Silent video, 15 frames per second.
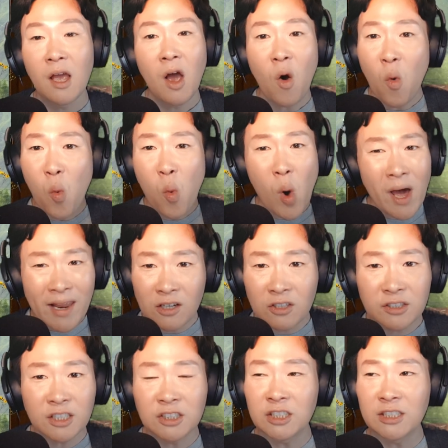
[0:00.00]
What else
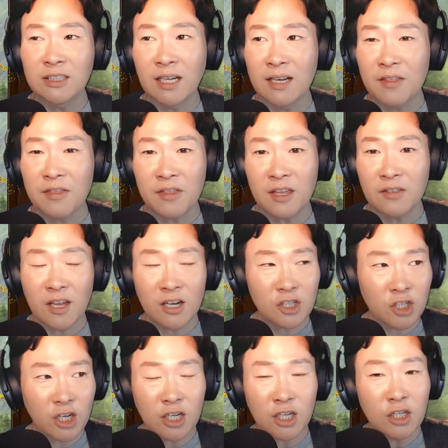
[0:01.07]
is she going to think that she
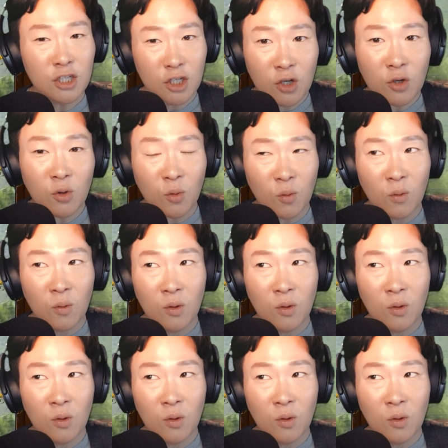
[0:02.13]
can do?